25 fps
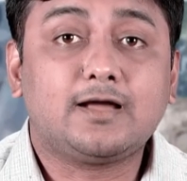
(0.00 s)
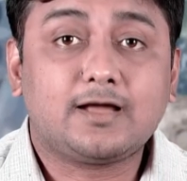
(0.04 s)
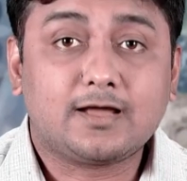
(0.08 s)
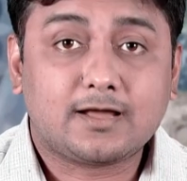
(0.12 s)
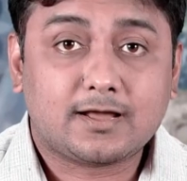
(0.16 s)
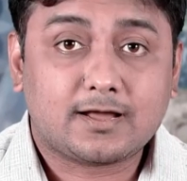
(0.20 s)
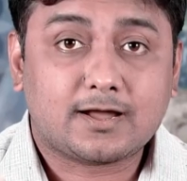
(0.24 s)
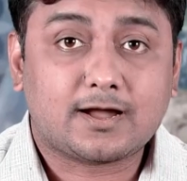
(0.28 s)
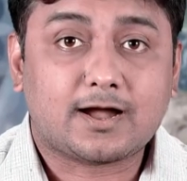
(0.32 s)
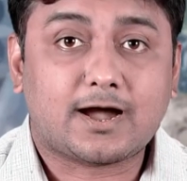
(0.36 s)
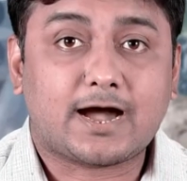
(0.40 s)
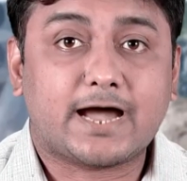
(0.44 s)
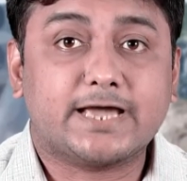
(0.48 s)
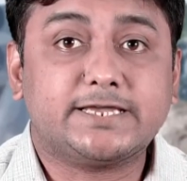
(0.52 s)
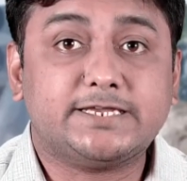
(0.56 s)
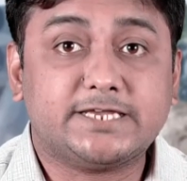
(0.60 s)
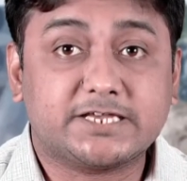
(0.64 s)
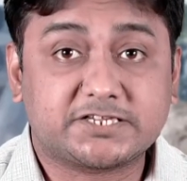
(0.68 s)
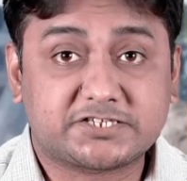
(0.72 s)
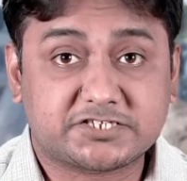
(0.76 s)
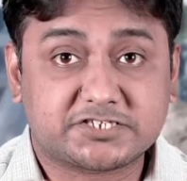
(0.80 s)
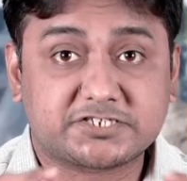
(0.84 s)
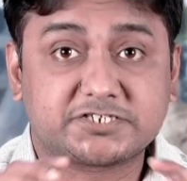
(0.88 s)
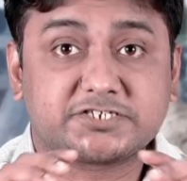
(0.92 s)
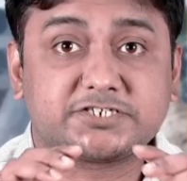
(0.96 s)

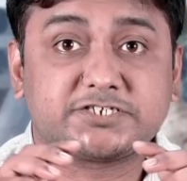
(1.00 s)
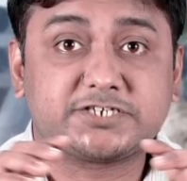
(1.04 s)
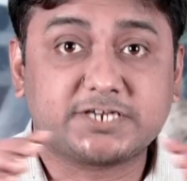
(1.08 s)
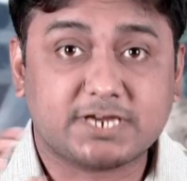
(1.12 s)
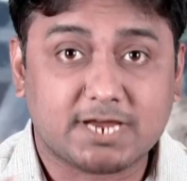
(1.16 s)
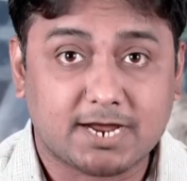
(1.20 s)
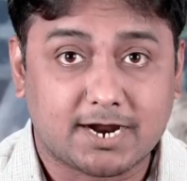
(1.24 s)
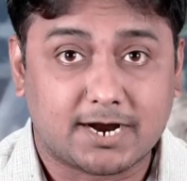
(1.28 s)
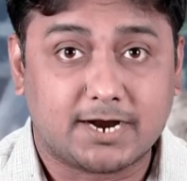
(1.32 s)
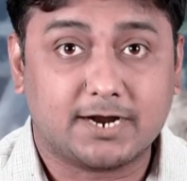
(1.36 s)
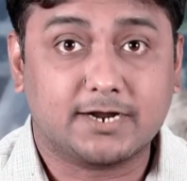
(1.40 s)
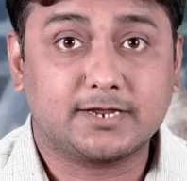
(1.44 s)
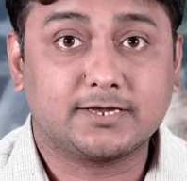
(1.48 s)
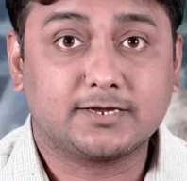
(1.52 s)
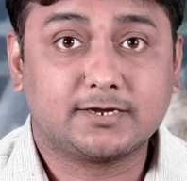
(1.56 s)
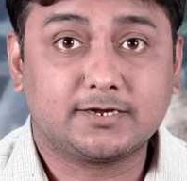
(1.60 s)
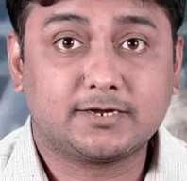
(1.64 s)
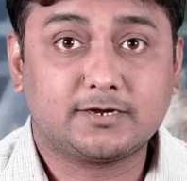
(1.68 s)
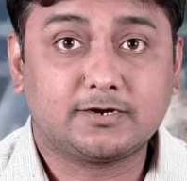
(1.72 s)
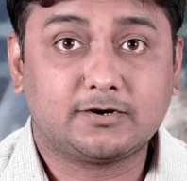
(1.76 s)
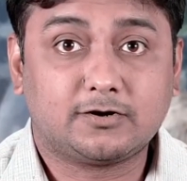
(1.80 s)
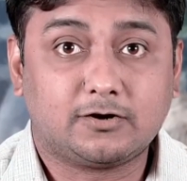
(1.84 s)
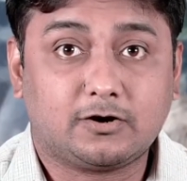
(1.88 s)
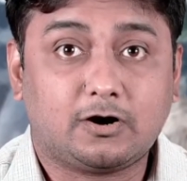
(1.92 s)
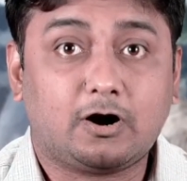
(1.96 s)
highest share
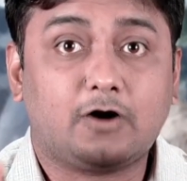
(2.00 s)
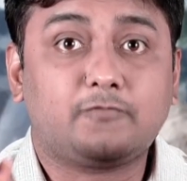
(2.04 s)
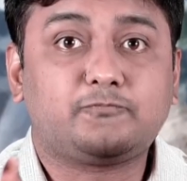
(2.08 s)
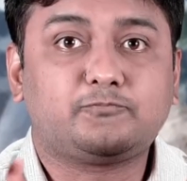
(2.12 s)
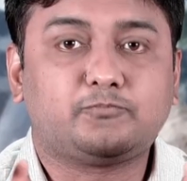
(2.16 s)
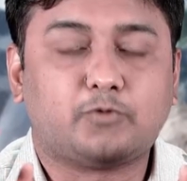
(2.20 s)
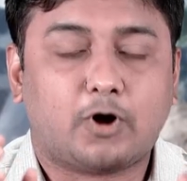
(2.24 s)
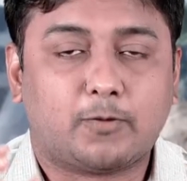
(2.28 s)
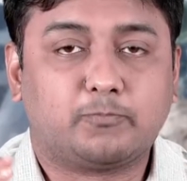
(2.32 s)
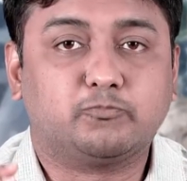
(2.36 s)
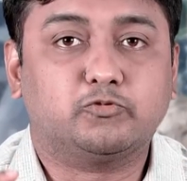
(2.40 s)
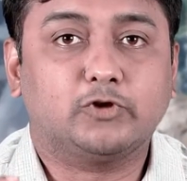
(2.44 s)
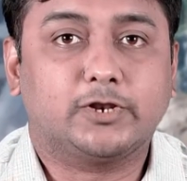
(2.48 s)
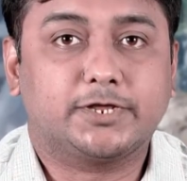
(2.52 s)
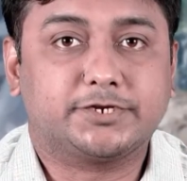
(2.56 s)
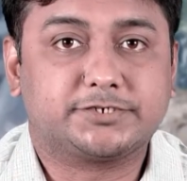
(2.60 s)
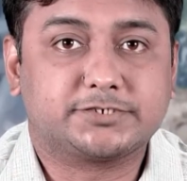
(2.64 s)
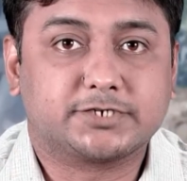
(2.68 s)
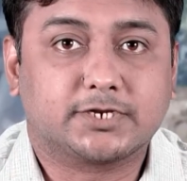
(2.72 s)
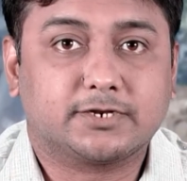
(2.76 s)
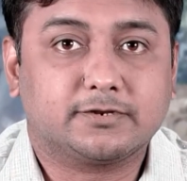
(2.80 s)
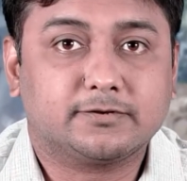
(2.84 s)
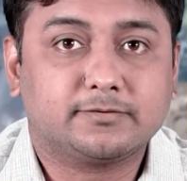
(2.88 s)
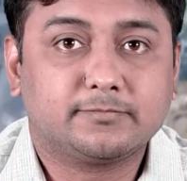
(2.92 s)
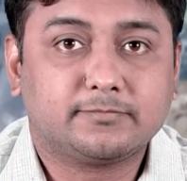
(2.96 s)
of population,
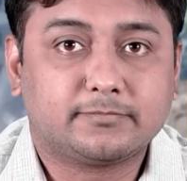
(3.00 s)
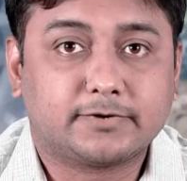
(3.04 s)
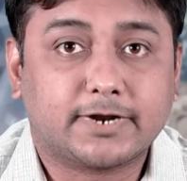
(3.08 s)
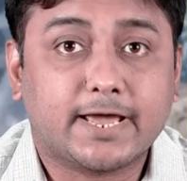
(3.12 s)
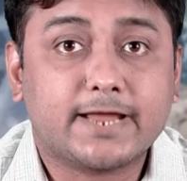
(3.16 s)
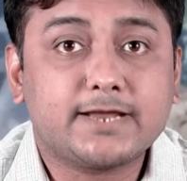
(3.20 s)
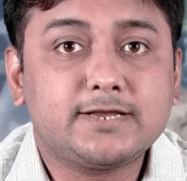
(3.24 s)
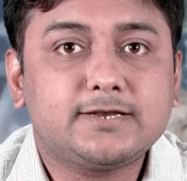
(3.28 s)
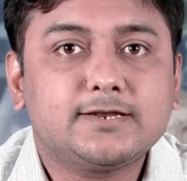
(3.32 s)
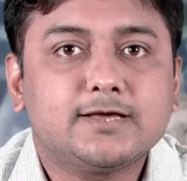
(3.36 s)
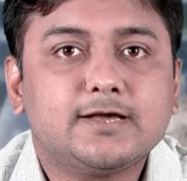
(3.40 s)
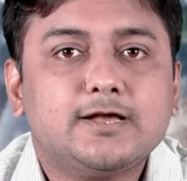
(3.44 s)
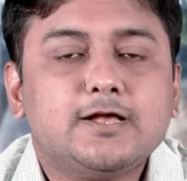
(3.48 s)
right?